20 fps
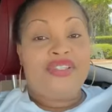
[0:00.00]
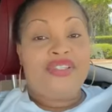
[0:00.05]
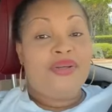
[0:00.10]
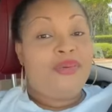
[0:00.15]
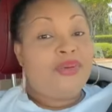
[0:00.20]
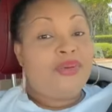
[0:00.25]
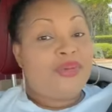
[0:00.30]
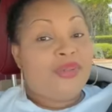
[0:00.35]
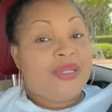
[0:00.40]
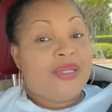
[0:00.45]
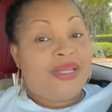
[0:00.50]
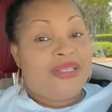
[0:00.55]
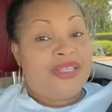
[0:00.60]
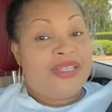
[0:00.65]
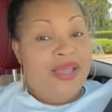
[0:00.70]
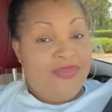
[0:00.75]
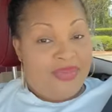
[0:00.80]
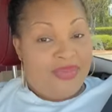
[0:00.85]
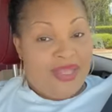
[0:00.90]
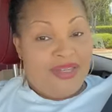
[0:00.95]
She will do the
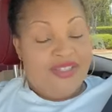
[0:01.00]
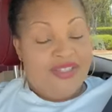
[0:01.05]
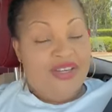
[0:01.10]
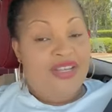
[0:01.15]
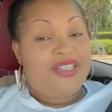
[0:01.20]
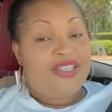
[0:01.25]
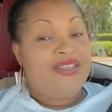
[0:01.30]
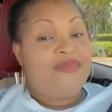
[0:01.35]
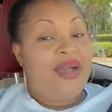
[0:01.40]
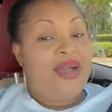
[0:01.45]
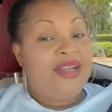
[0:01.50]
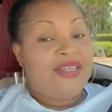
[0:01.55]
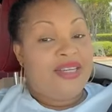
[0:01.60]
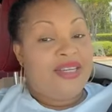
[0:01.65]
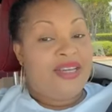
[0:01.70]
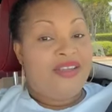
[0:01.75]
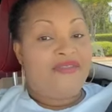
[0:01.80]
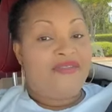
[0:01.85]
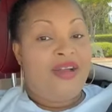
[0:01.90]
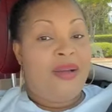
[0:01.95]
same thing. Just
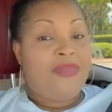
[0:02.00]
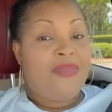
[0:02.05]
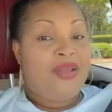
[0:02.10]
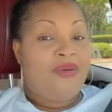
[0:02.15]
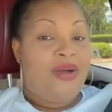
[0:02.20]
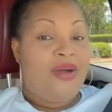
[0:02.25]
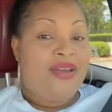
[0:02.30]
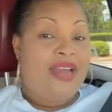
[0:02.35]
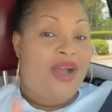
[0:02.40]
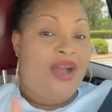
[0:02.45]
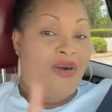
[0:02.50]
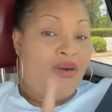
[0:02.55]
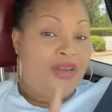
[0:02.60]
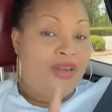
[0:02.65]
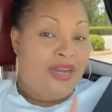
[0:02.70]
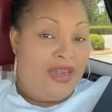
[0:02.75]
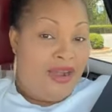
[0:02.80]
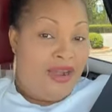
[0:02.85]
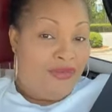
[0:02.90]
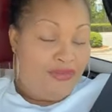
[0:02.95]
imagine if I'm the one that
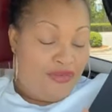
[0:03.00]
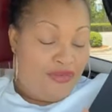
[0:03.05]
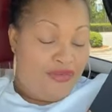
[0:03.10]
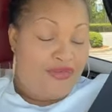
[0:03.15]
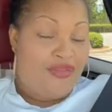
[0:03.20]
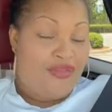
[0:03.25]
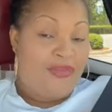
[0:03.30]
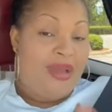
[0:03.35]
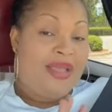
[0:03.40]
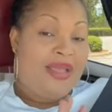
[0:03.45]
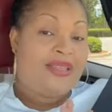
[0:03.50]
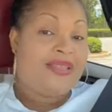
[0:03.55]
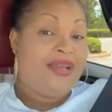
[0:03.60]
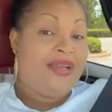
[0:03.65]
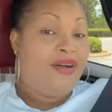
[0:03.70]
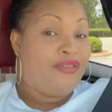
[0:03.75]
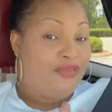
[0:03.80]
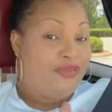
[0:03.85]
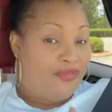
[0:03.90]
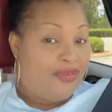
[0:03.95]
ordered that food for
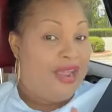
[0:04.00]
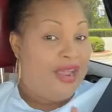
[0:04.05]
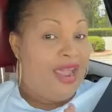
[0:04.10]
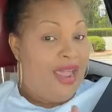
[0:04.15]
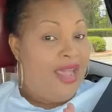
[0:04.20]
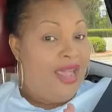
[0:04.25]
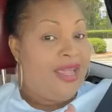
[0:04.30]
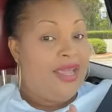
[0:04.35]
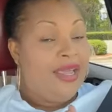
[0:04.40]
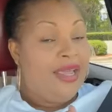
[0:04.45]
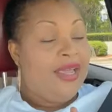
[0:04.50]
myself, eh?